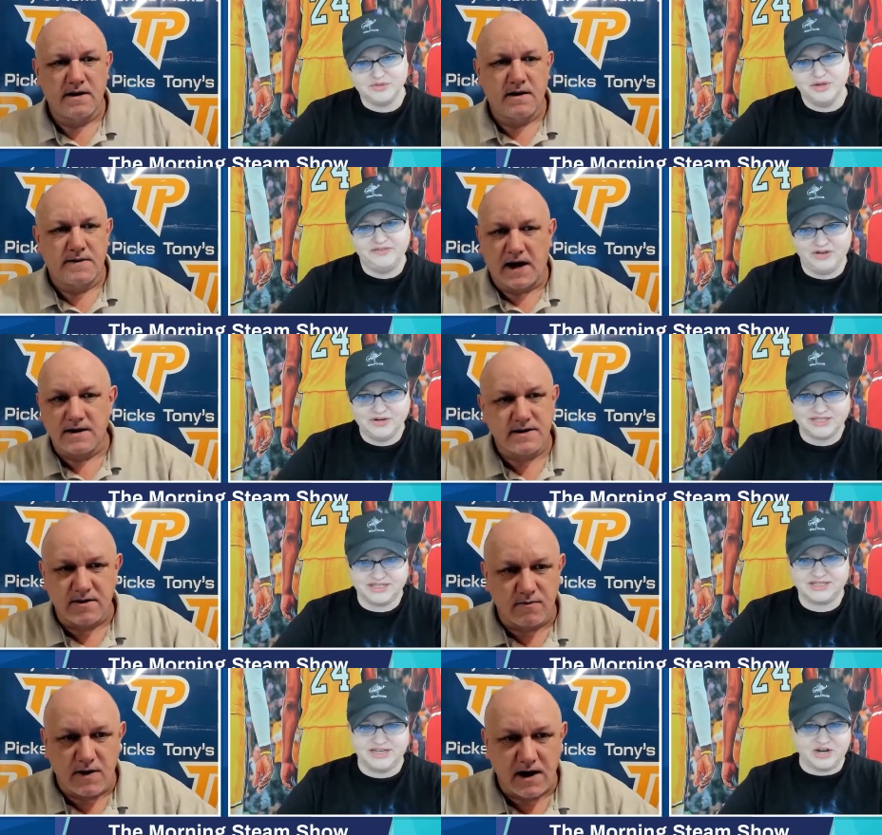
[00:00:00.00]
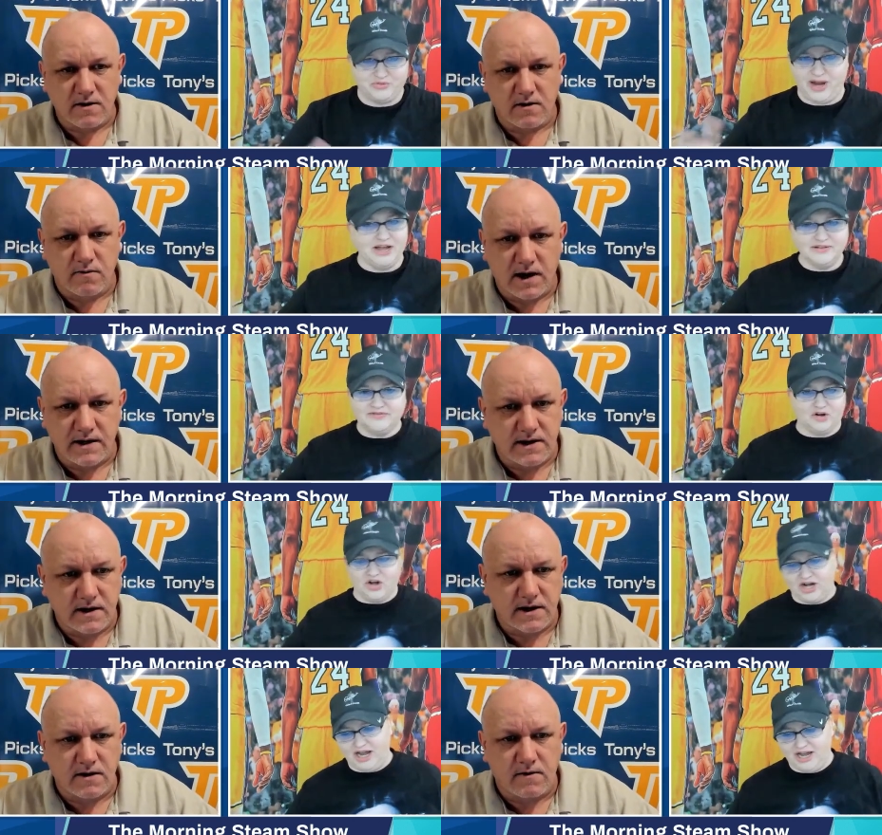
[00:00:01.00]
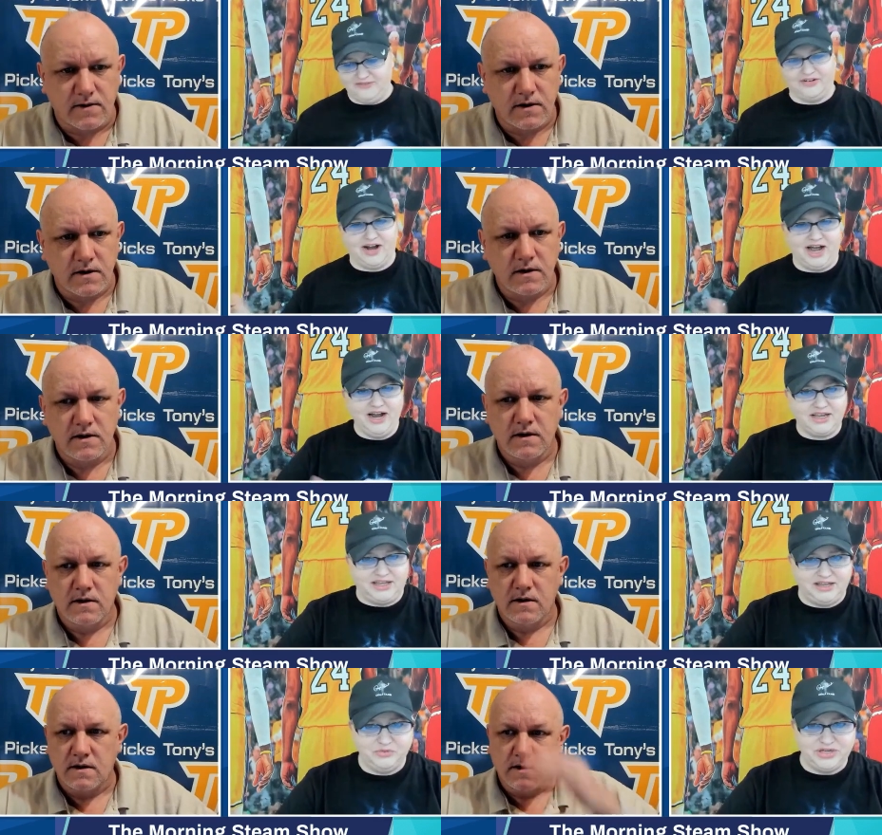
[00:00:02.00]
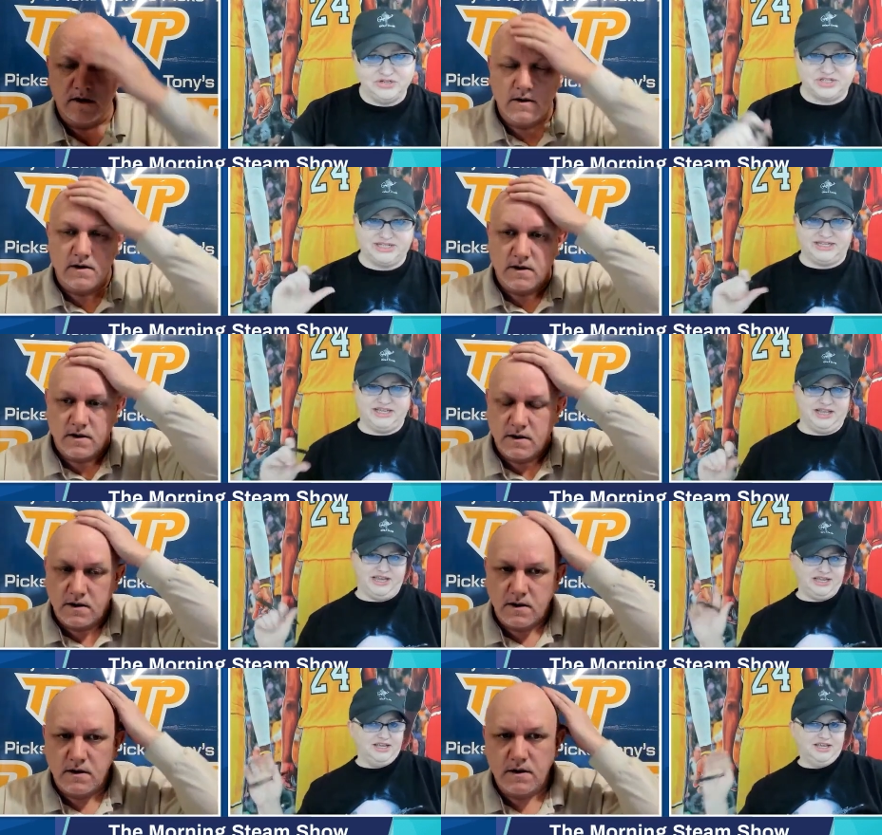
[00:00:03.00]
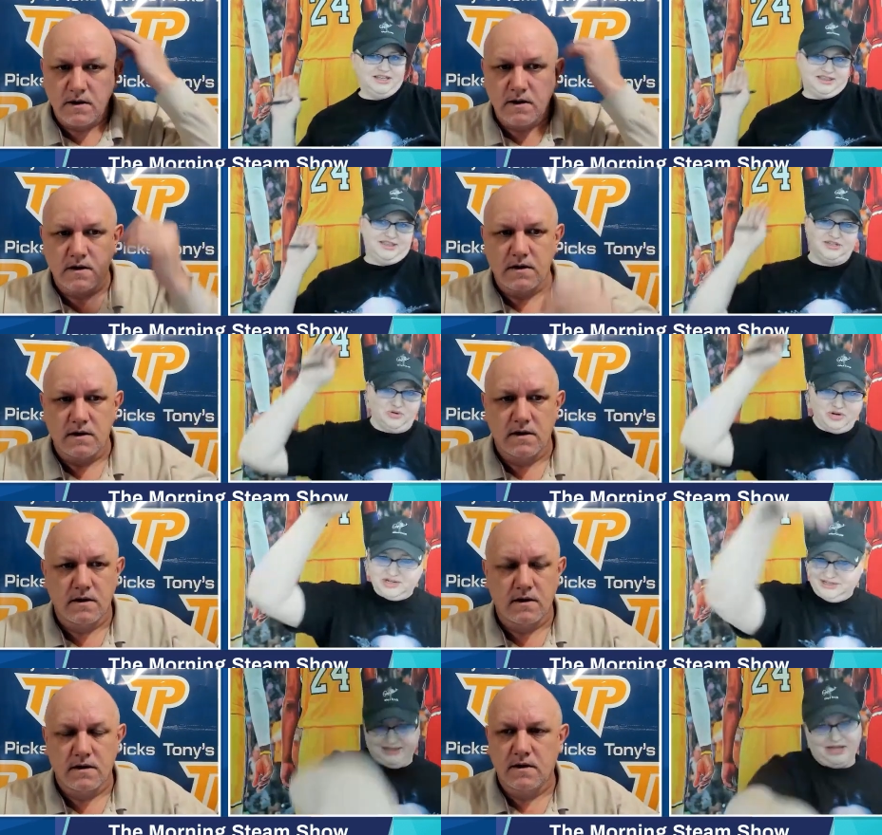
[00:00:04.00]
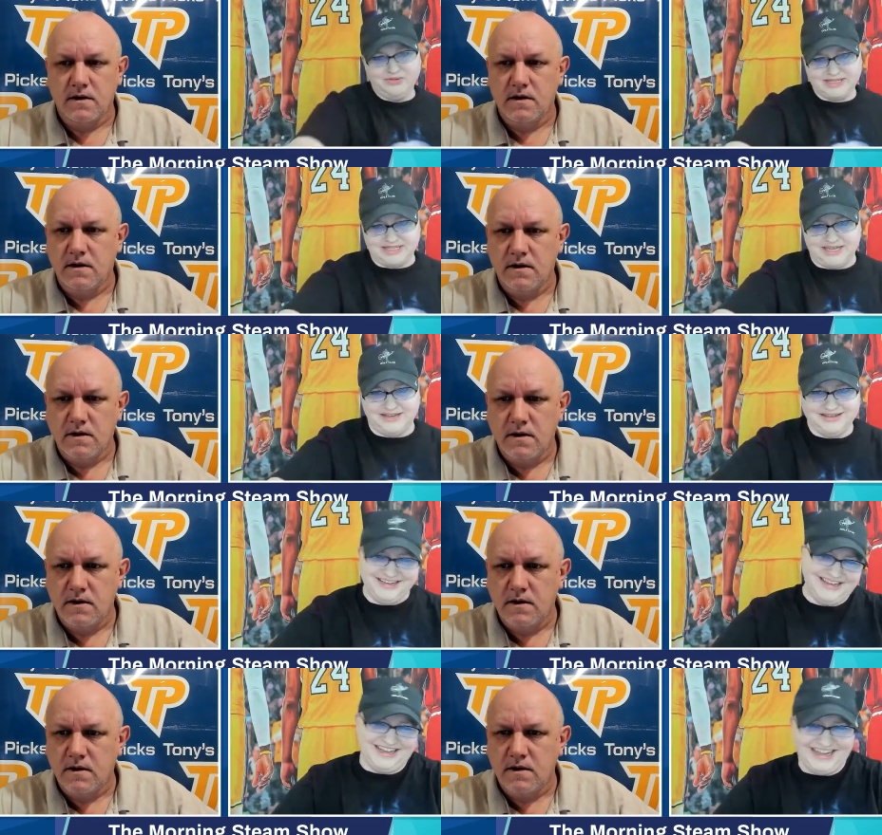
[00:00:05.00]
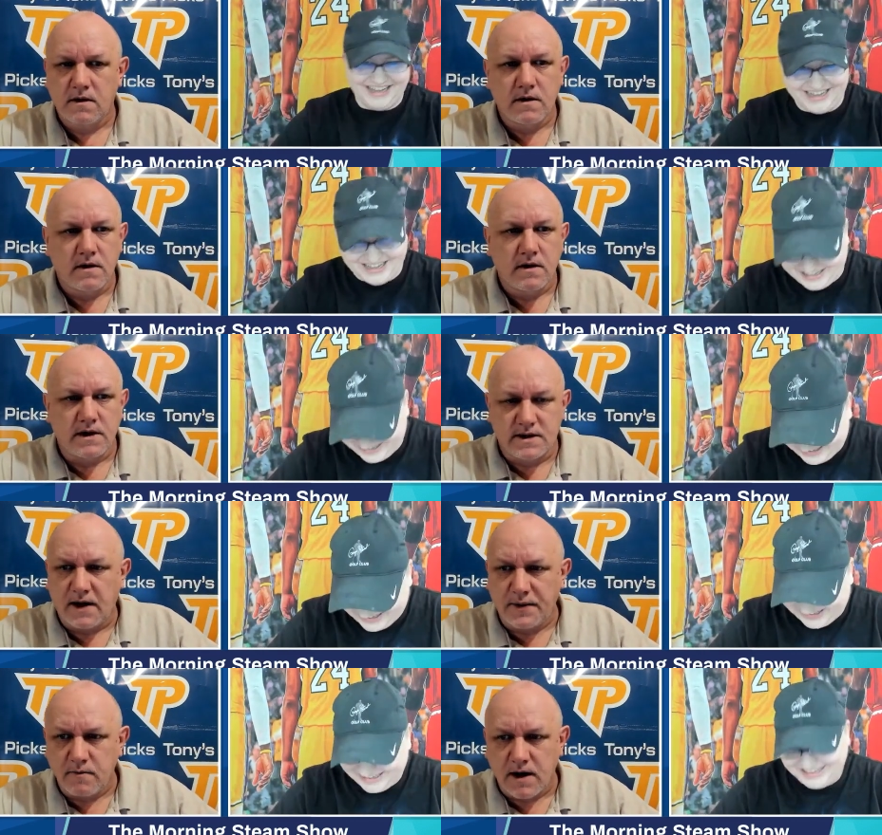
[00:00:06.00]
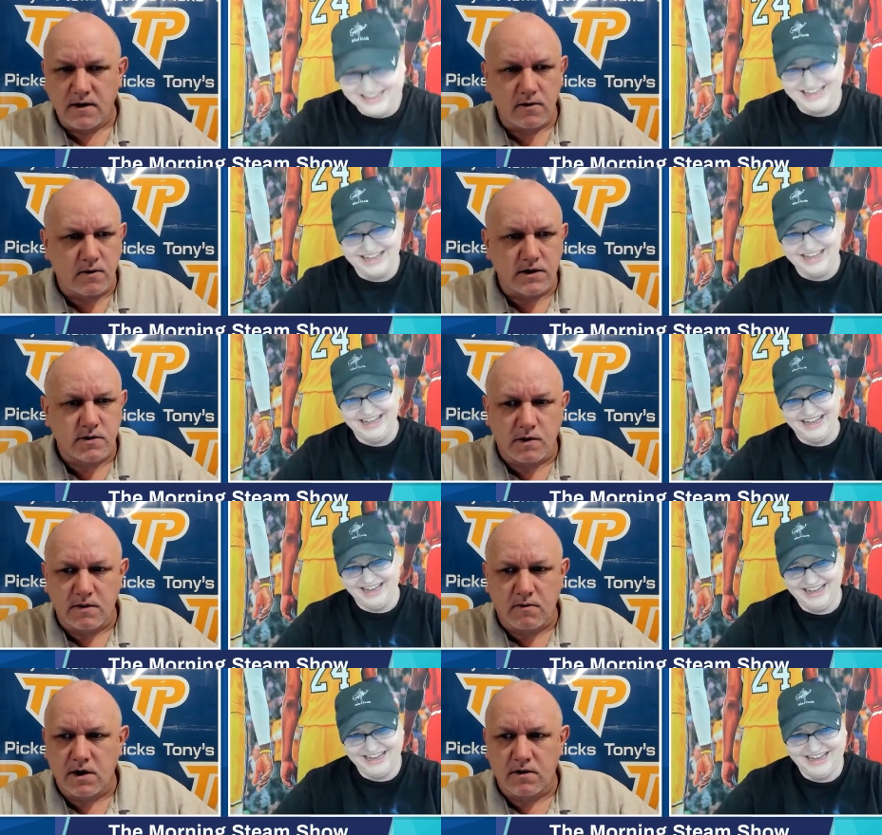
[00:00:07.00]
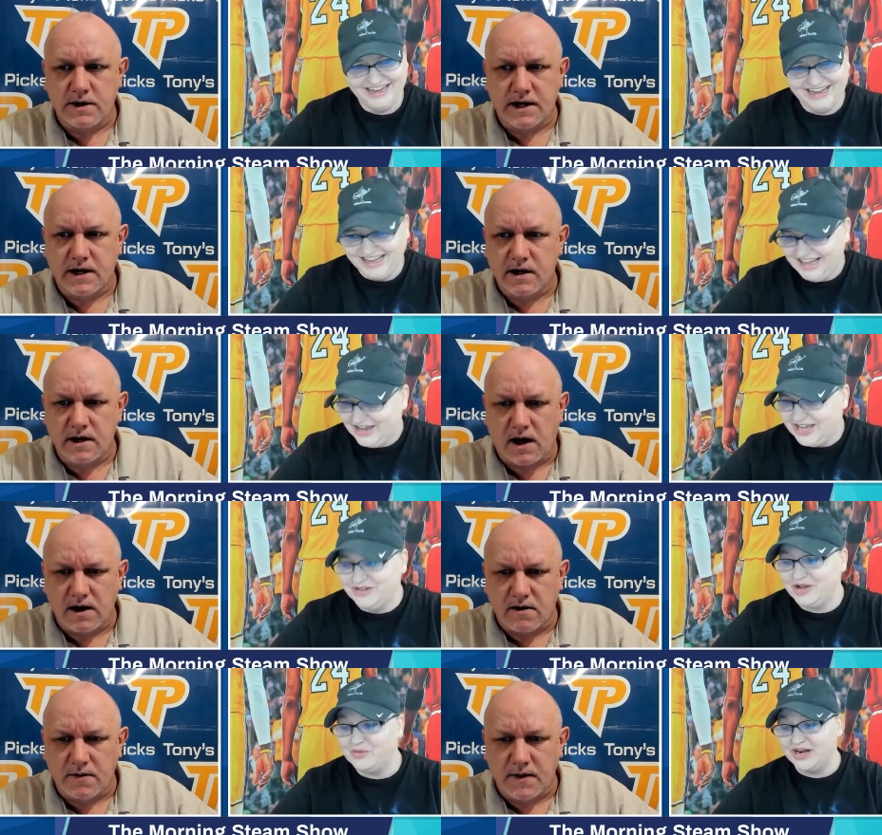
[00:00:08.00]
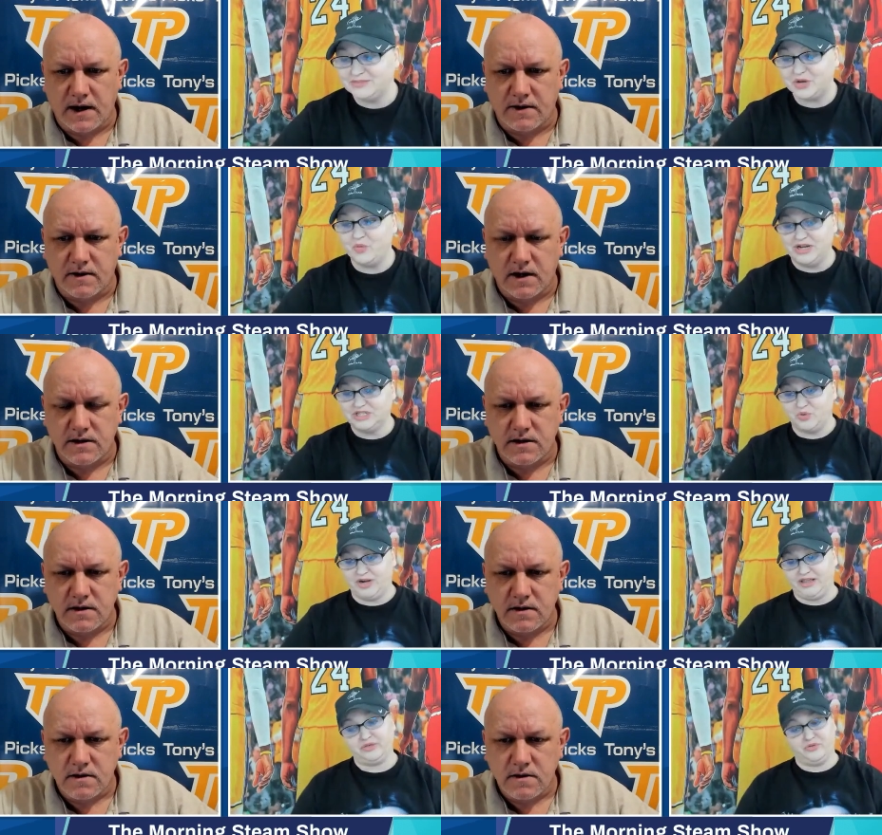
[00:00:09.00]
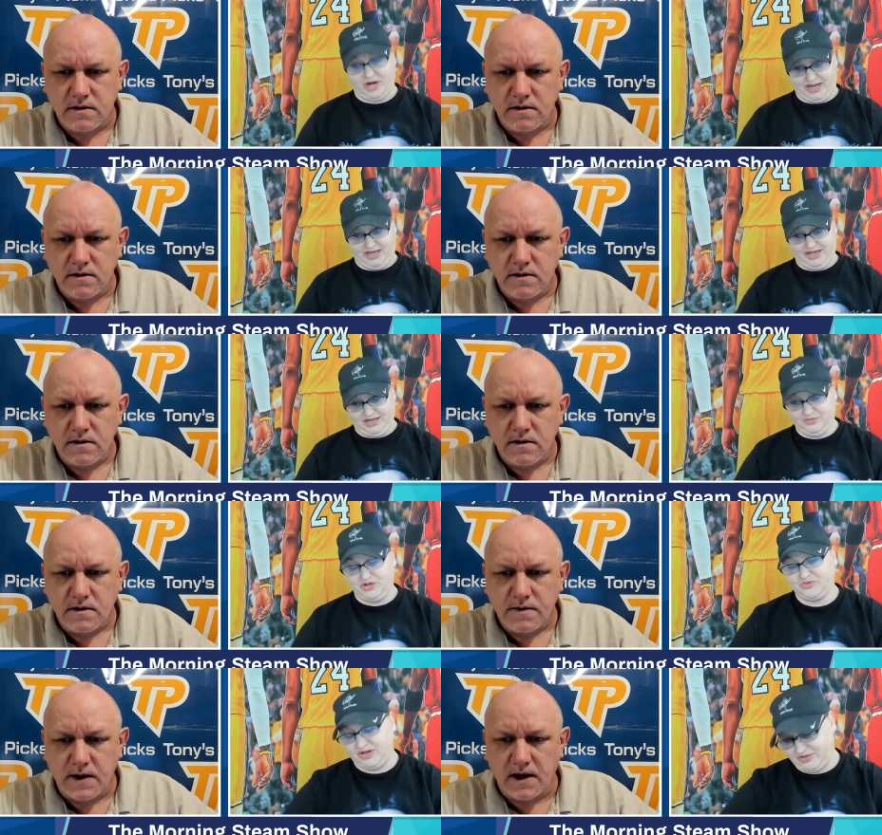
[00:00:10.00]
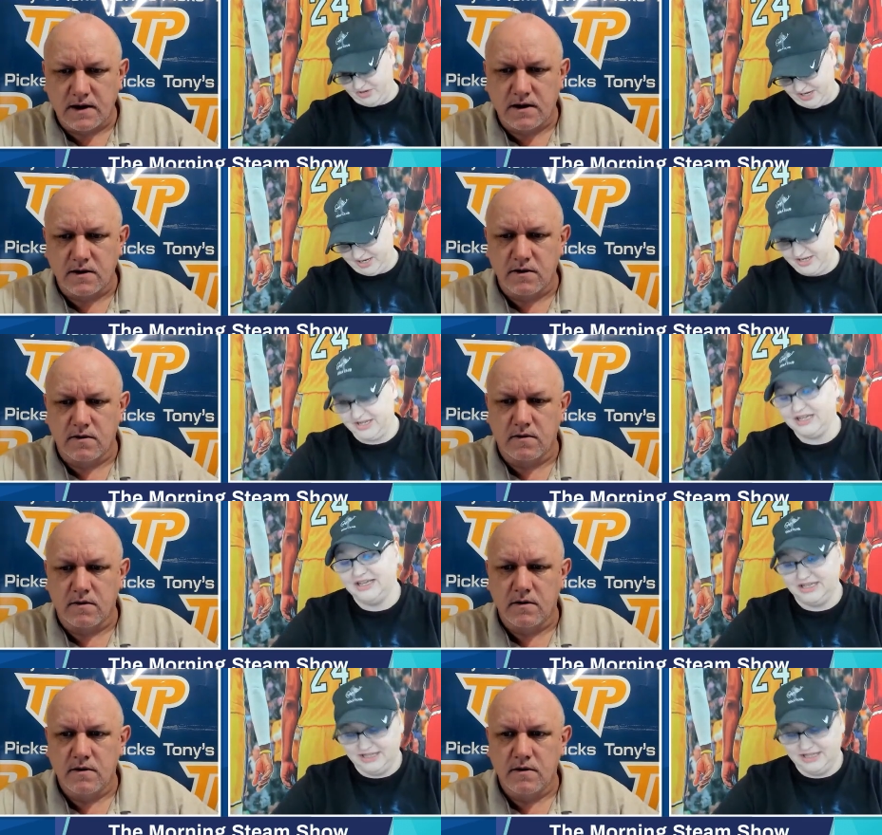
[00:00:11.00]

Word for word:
Speaker 1: many folks around right. for, uh, for hockey. We usually see like the door closing. Is
Speaker 2: that the record 121 or did get higher? We went up to
Speaker 1: 123. 123. Thank you.